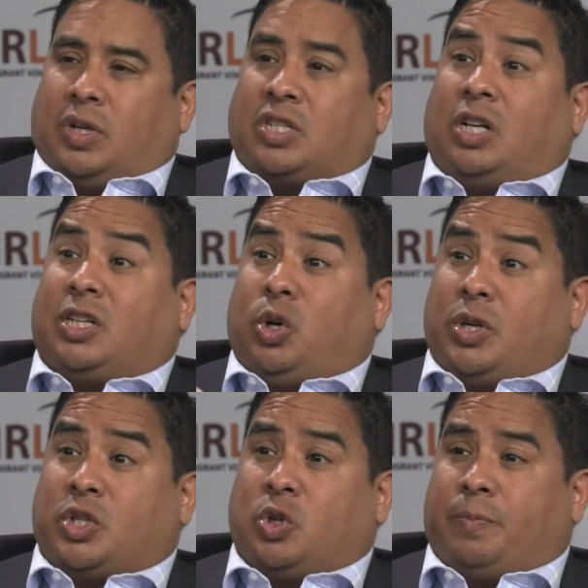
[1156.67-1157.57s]
It's called a
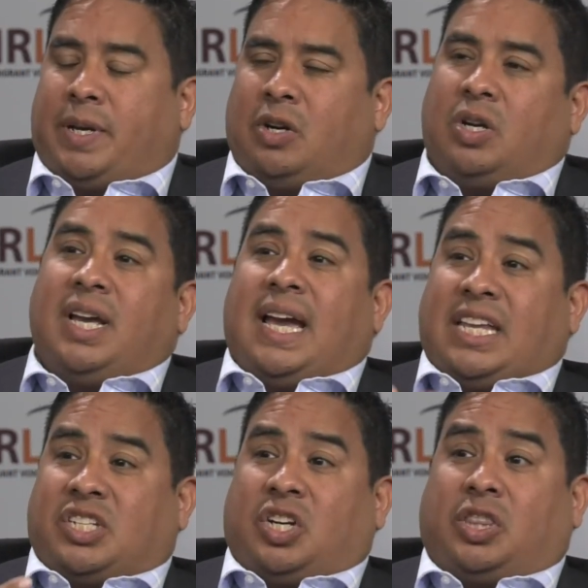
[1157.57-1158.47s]
notice to appear,
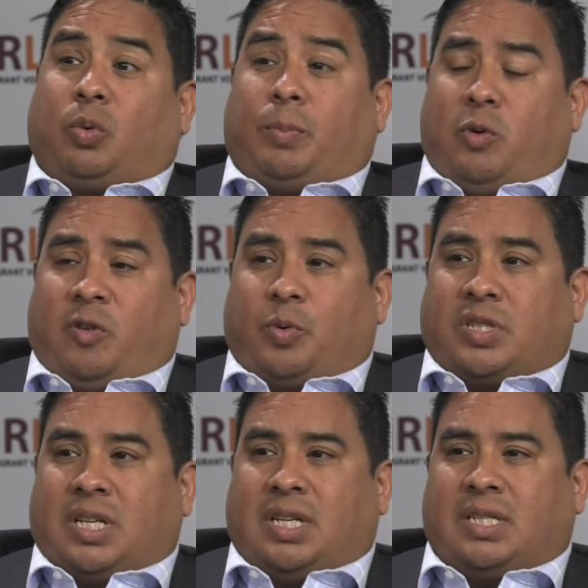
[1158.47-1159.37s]
and start the removal
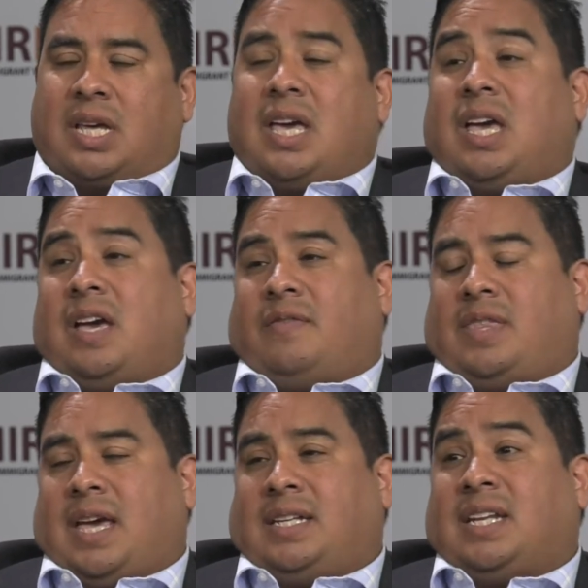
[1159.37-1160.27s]
proceedings if
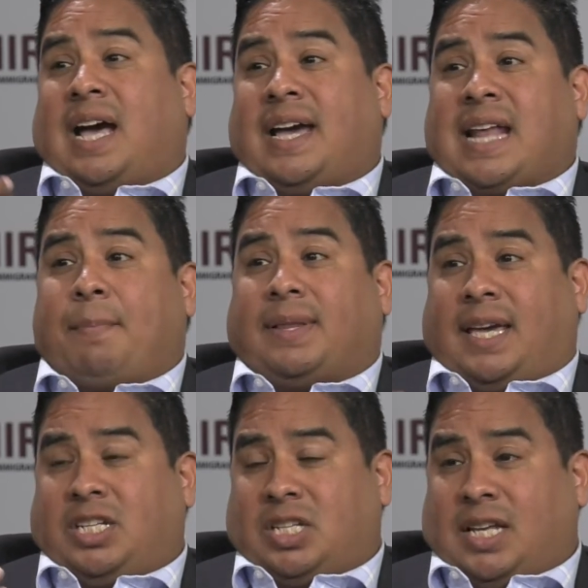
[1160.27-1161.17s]
they deny an
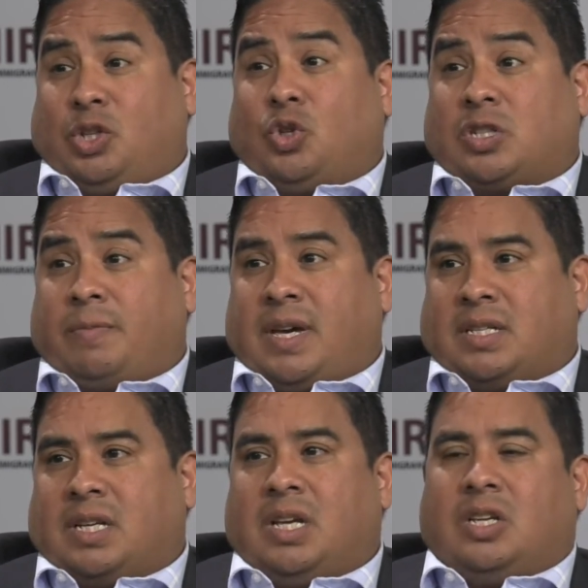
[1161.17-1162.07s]
application that you
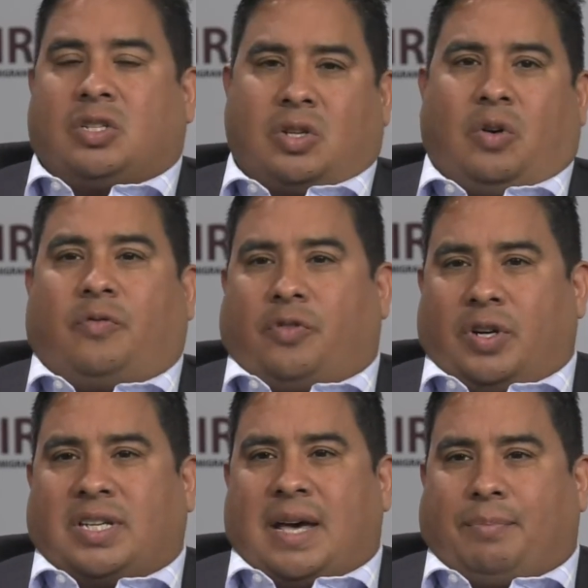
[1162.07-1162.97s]
submit. So, for
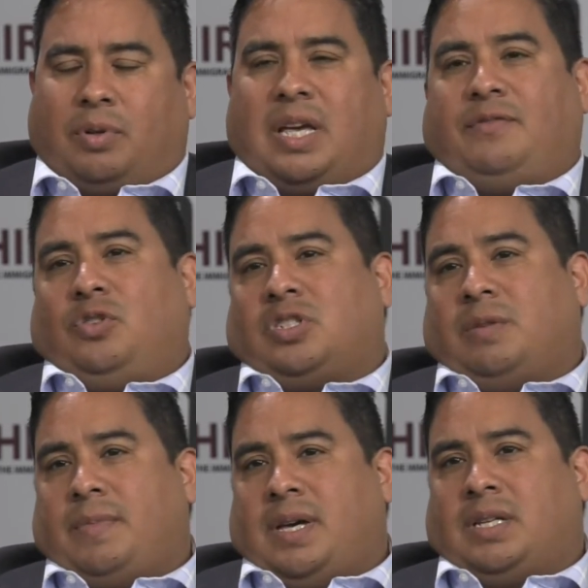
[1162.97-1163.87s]
example, if you
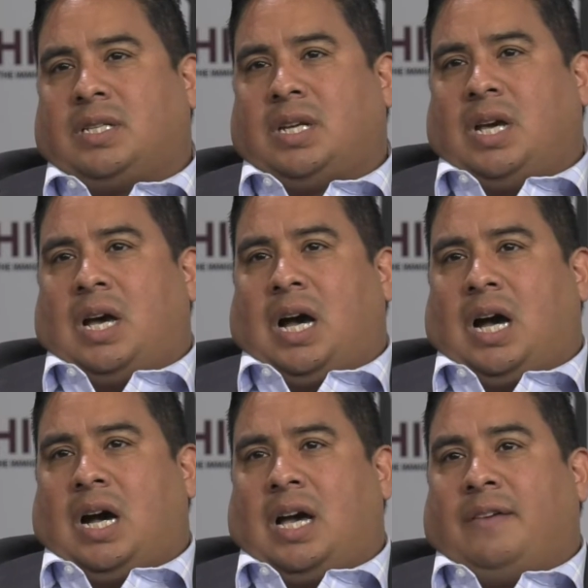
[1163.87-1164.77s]
submit,
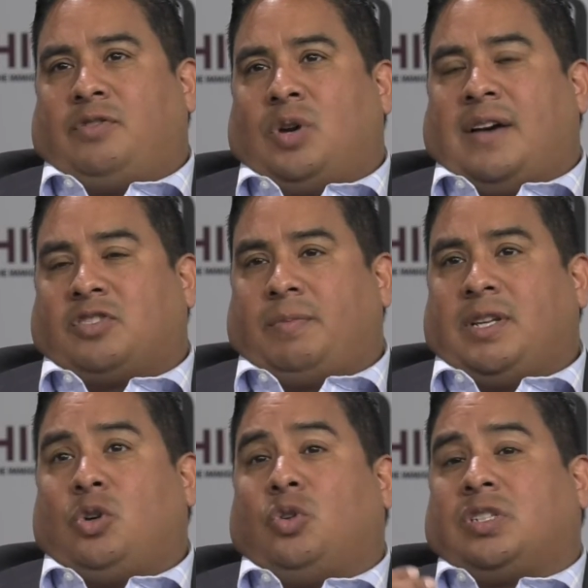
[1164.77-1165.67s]
if you have
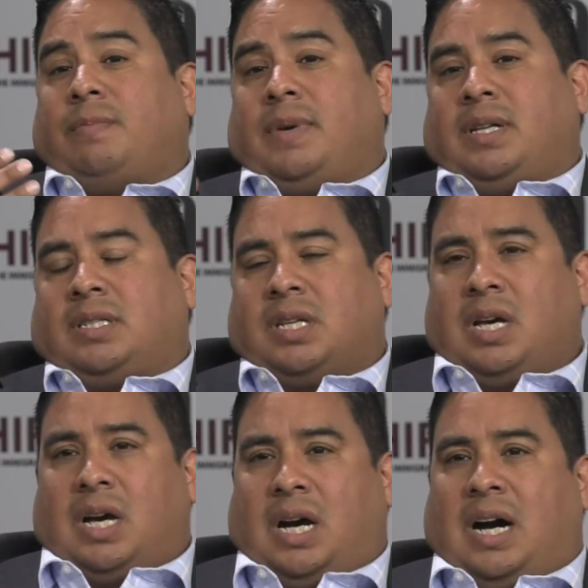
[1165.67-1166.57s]
somebody who submits
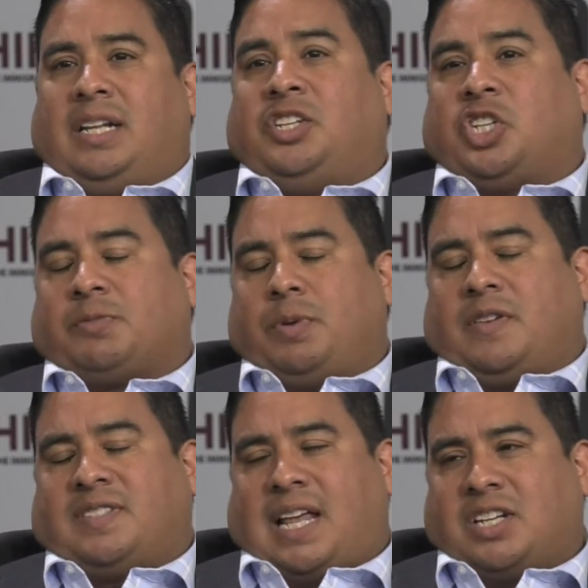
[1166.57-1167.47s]
an adjustment
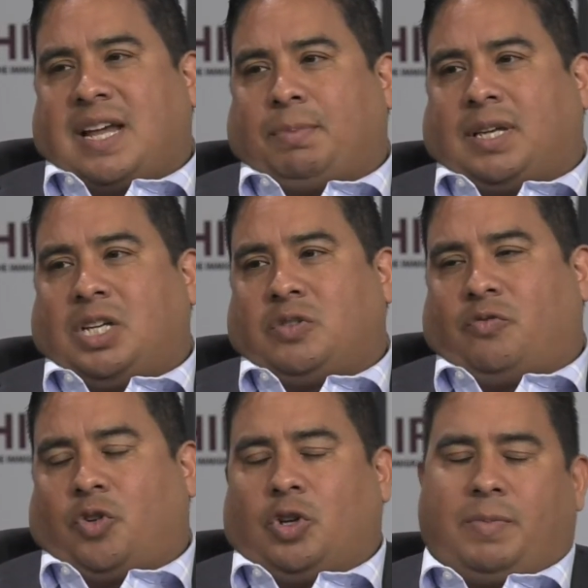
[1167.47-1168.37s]
of status application
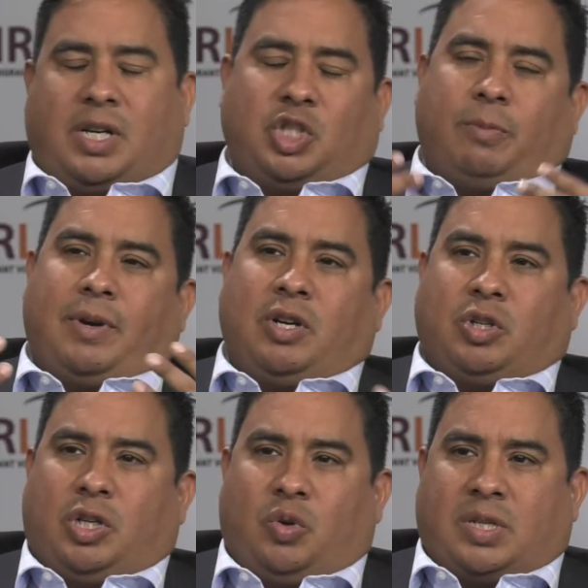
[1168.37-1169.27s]
for you because you're married
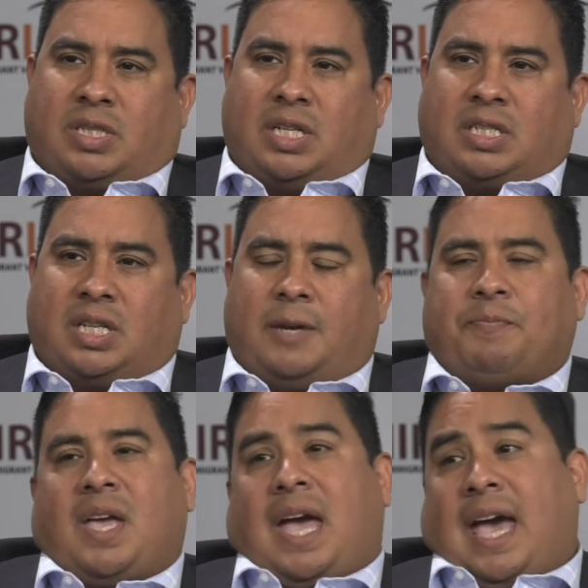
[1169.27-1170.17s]
to a U.S. citizen,
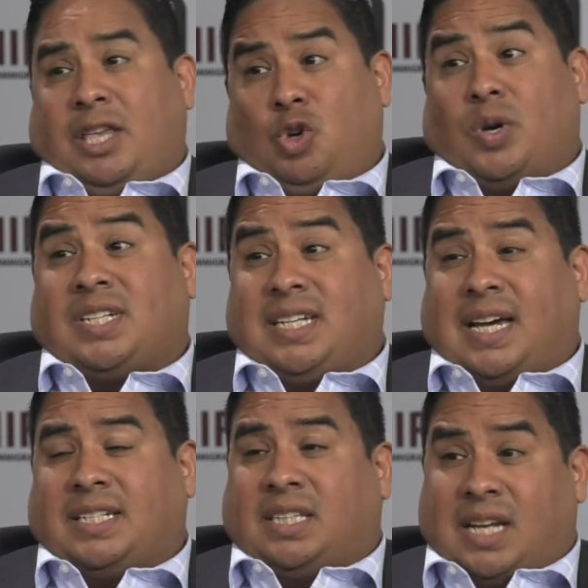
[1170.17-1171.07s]
and
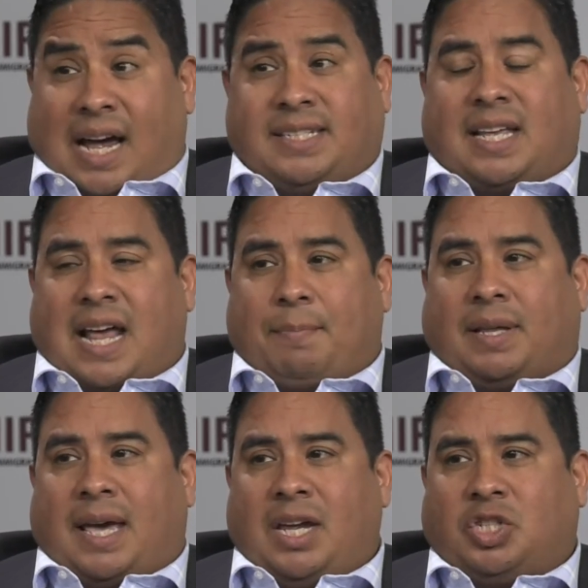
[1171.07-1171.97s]
USCIS denies that
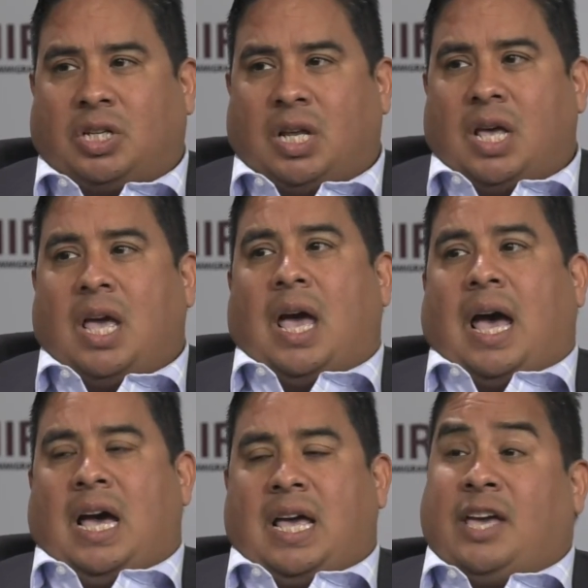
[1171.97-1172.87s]
application,
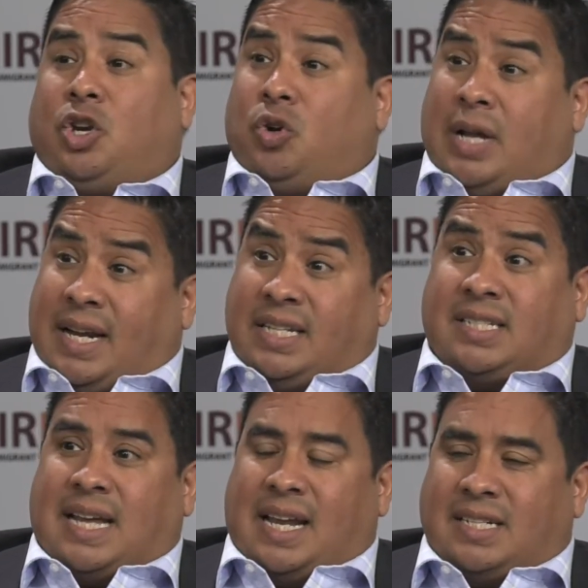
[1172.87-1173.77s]
and you're not in
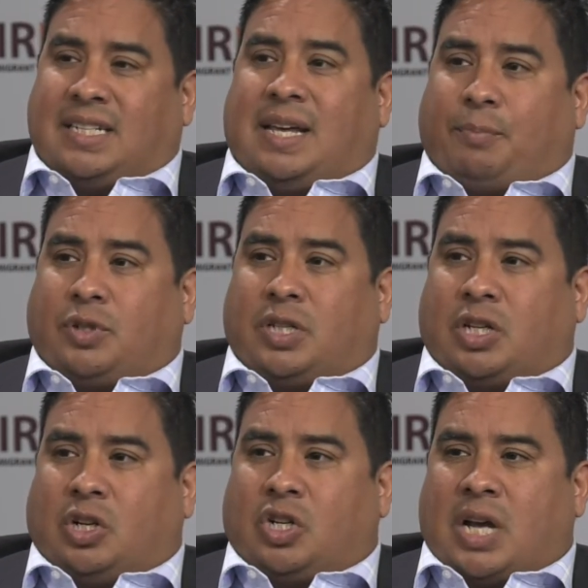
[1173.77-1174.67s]
status at that
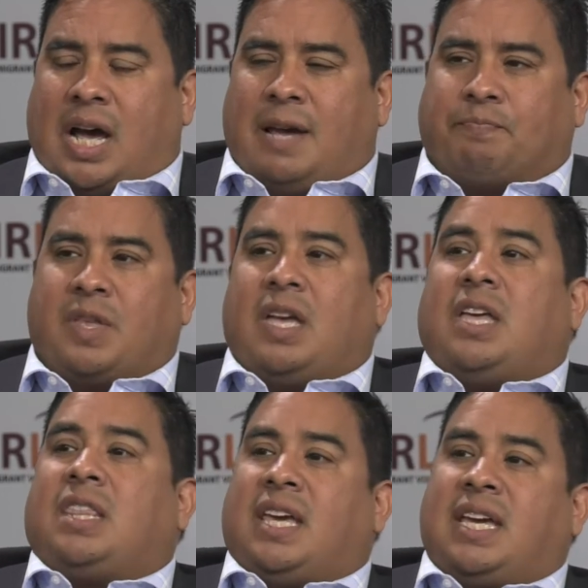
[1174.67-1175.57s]
particular time,
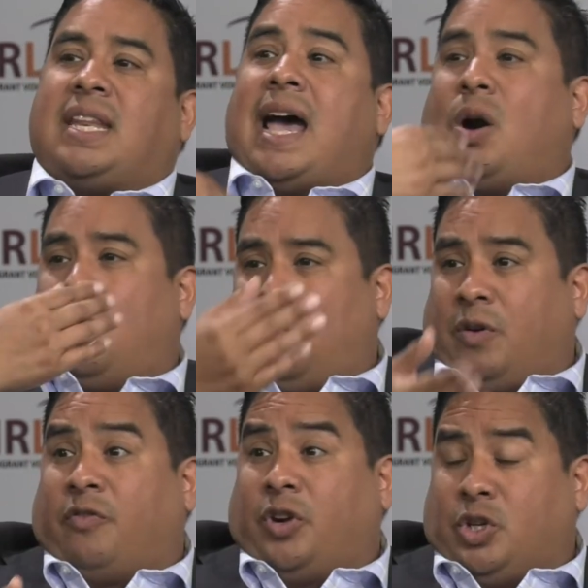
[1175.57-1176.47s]
they can now
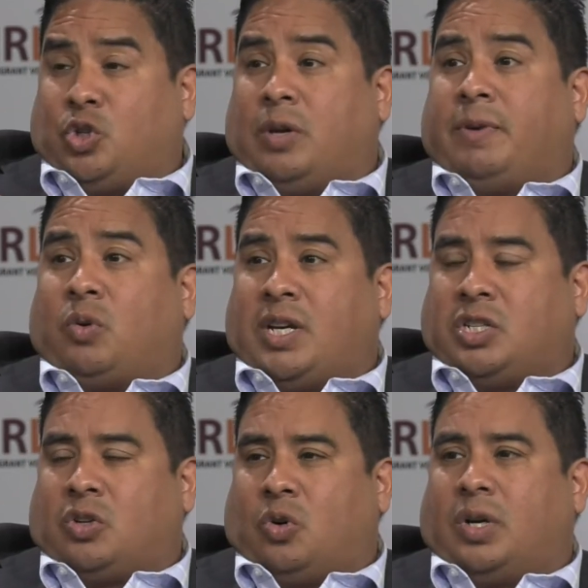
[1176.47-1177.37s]
refer you to
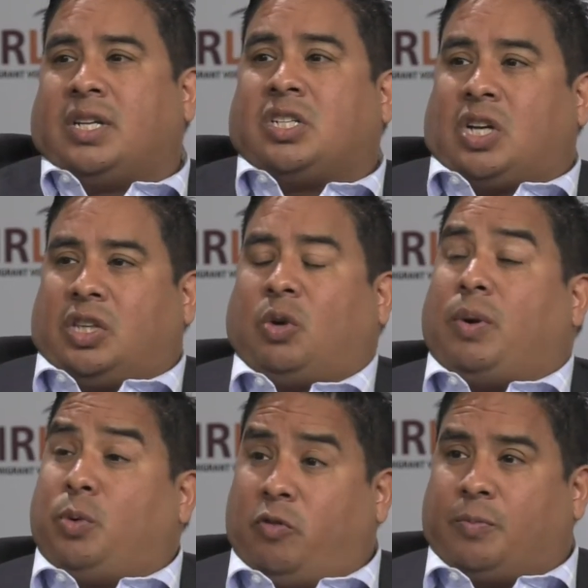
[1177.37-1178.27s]
immigration court and start the
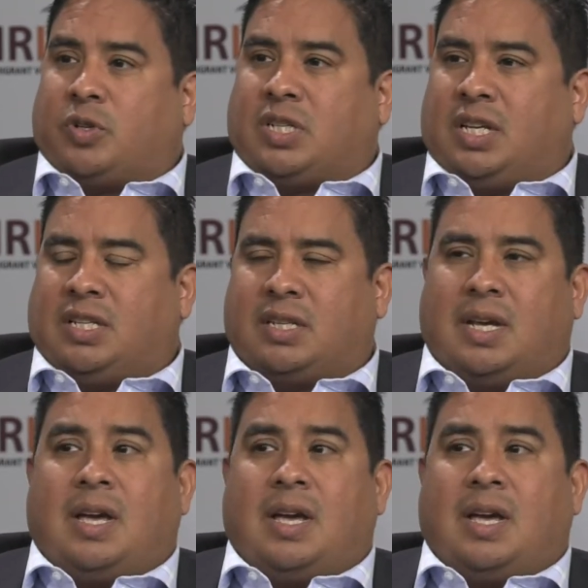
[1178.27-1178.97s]
removal proceedings.